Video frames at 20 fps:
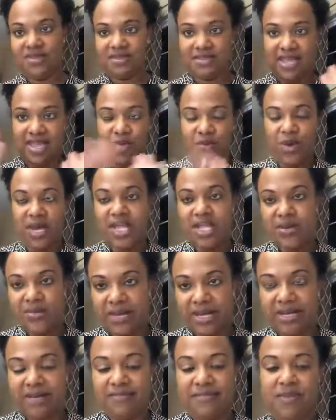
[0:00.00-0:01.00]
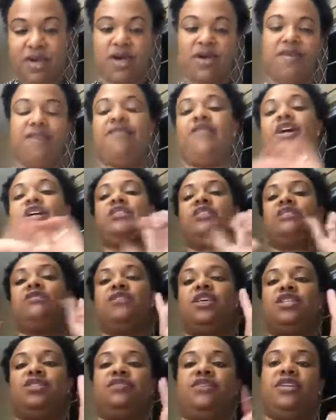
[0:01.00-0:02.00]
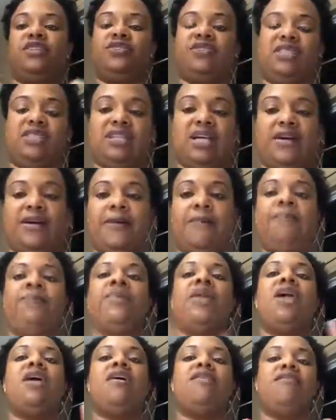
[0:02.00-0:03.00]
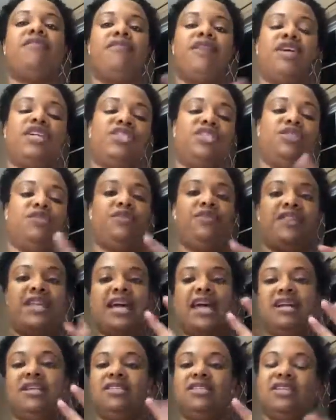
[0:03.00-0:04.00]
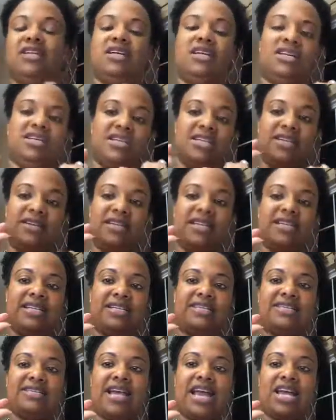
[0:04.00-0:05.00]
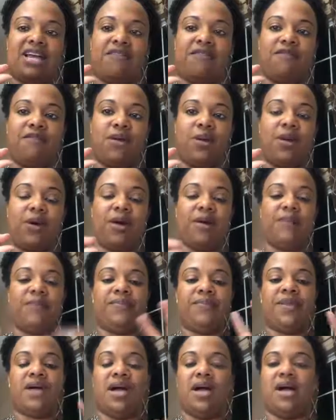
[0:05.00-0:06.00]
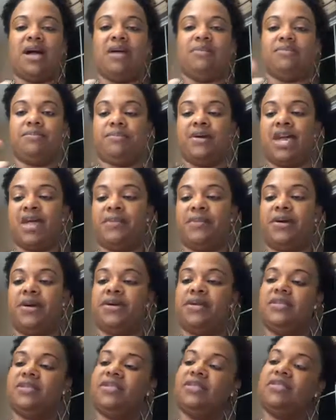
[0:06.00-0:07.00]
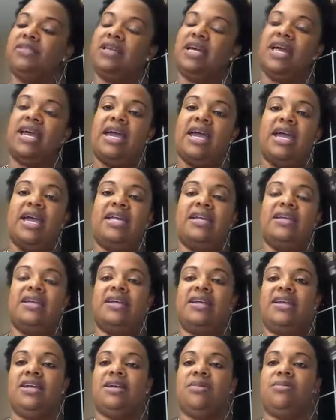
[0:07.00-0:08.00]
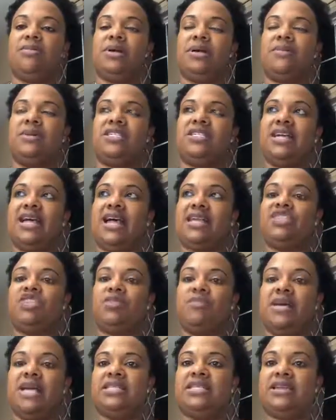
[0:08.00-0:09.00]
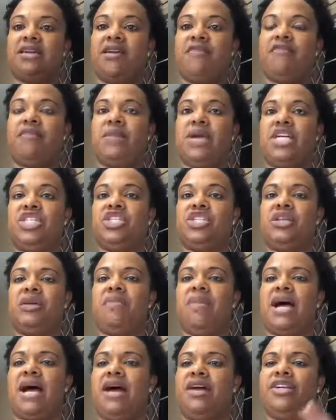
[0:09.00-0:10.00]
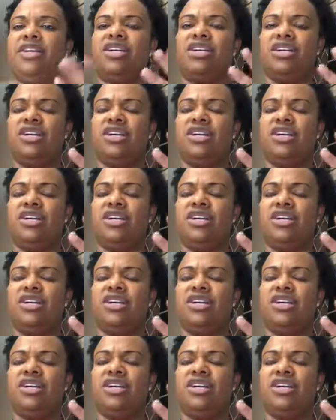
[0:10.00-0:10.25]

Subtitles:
they weigh you in. First, sorry. First, you fill out, a little stack of papers, and pretty much they ask you basic information about